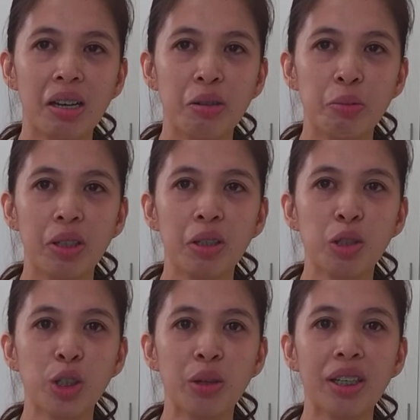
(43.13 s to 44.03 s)
We
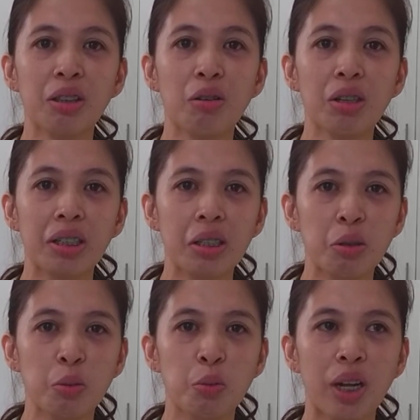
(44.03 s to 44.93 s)
usually talk in
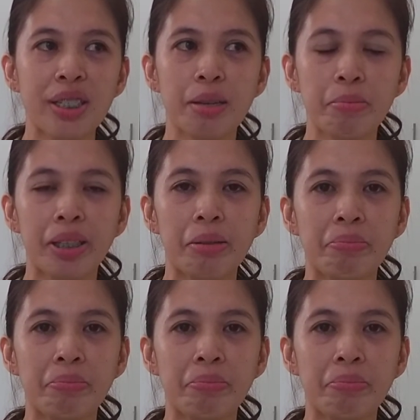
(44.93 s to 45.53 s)
WhatsApp, madam.